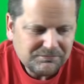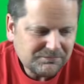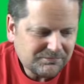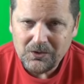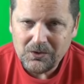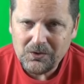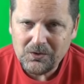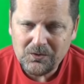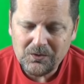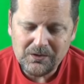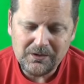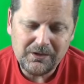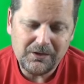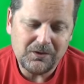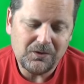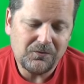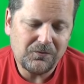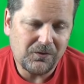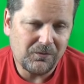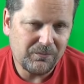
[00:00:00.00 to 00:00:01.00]
So, you
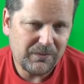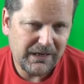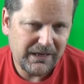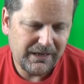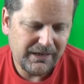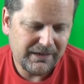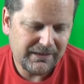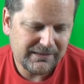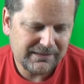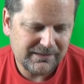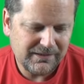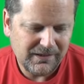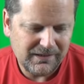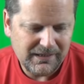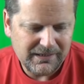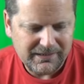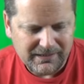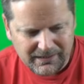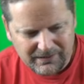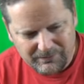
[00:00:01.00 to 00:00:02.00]
know, for me, it's not
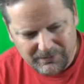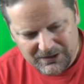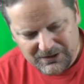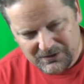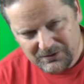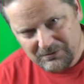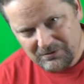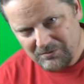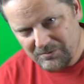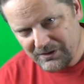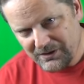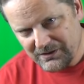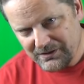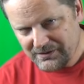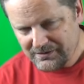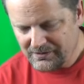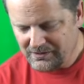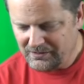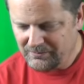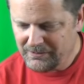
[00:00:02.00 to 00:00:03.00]
like I have my snowmobile
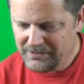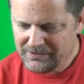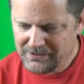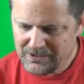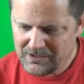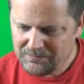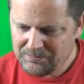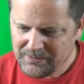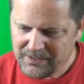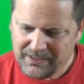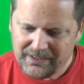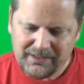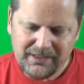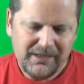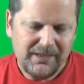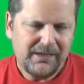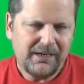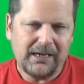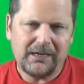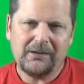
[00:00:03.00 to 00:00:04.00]
still, my dirt bike.
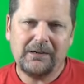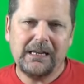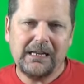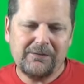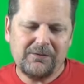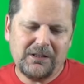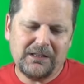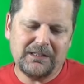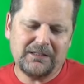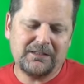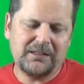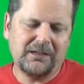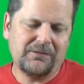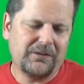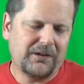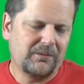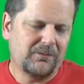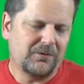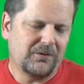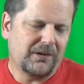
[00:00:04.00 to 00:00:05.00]
I don't have all that stuff
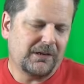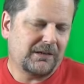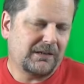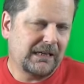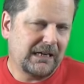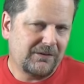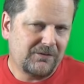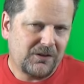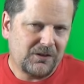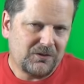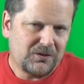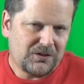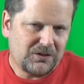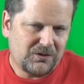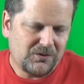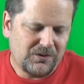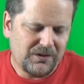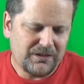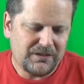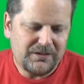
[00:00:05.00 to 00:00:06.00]
anymore. I don't have all those
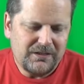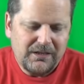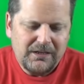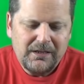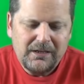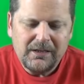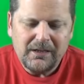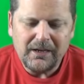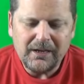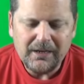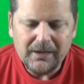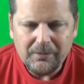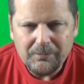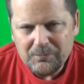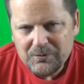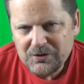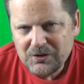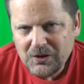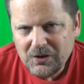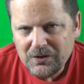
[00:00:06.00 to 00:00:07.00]
toys.
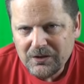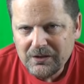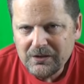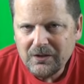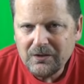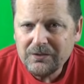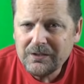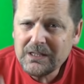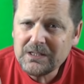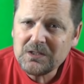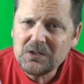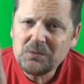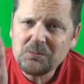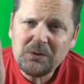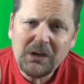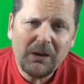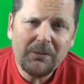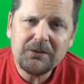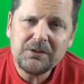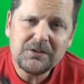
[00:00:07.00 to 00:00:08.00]
Um, so, you know, this is
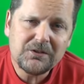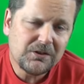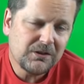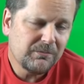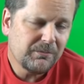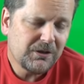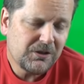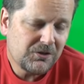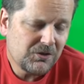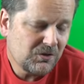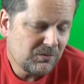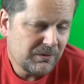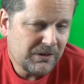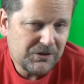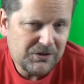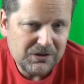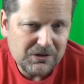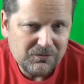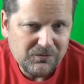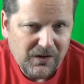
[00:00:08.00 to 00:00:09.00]
probably just going to be do me
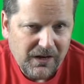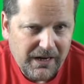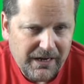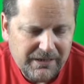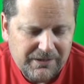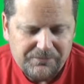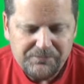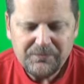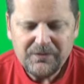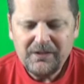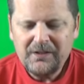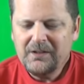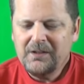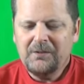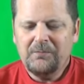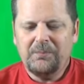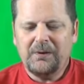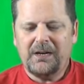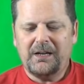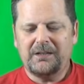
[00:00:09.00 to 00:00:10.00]
just fine.
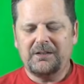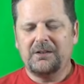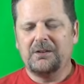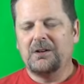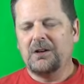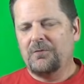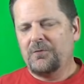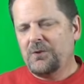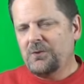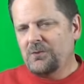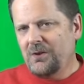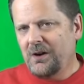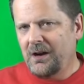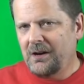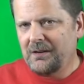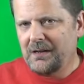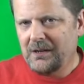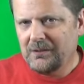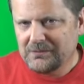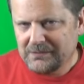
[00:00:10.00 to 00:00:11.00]
But, you know, if you
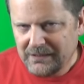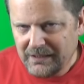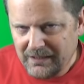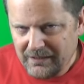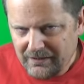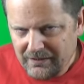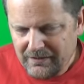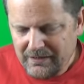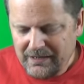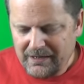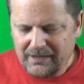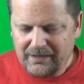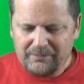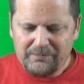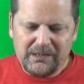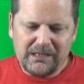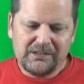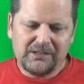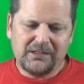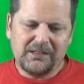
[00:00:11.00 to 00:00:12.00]
are out there and it
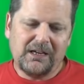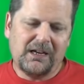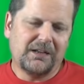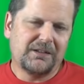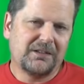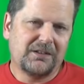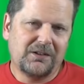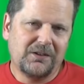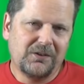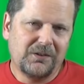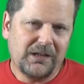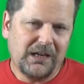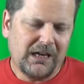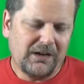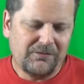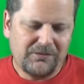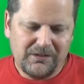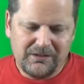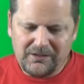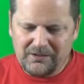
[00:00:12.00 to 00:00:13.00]
means a lot to you to
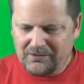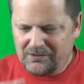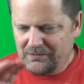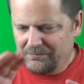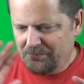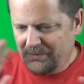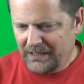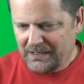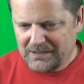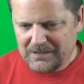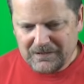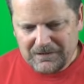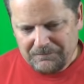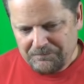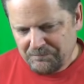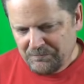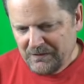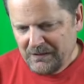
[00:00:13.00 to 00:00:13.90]
have, the, you know, the best